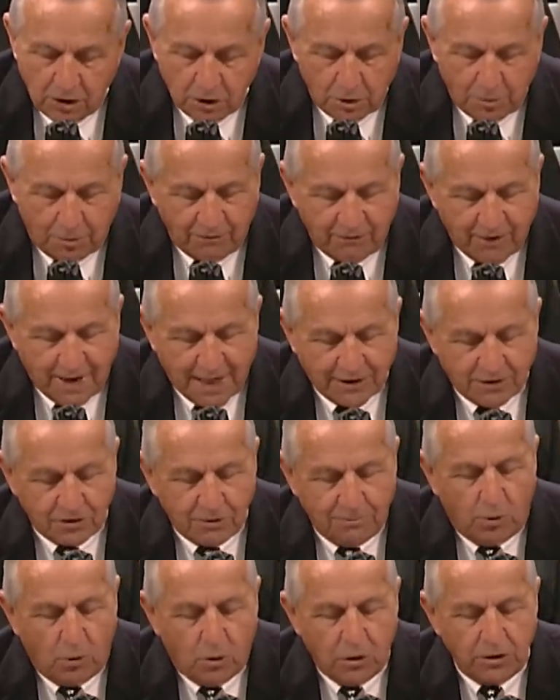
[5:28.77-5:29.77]
to provide
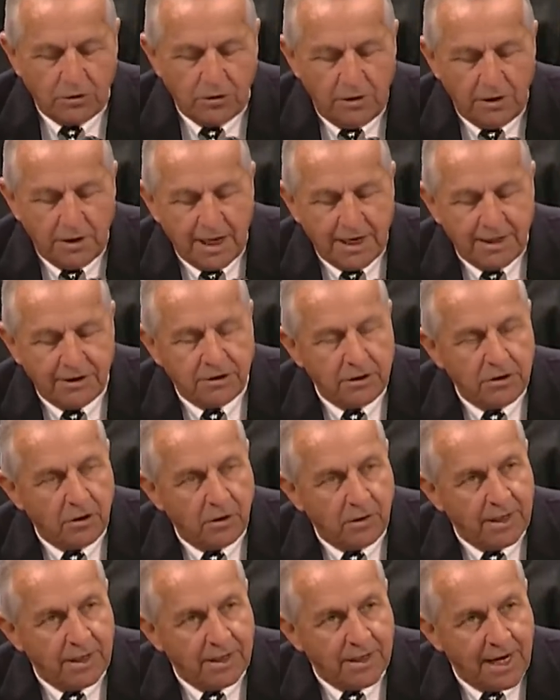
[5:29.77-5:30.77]
support to the nation
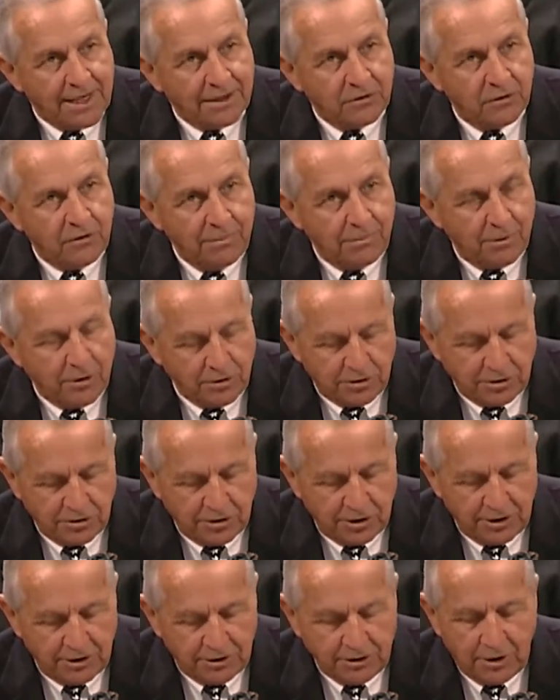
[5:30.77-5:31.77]
during national
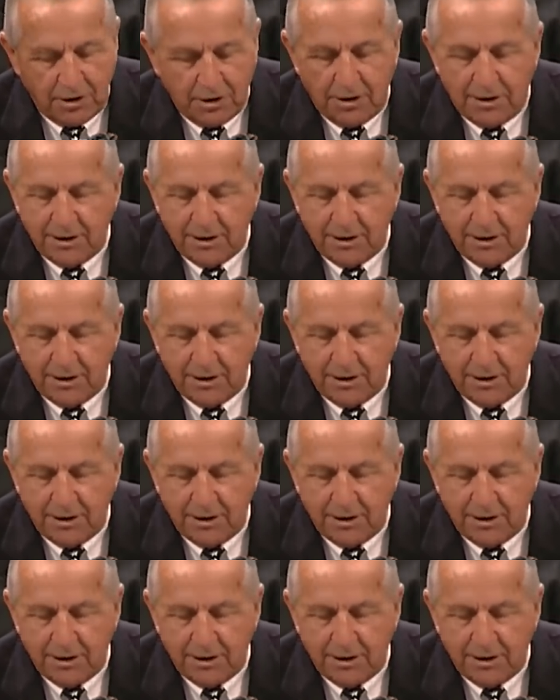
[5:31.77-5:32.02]
emergencies,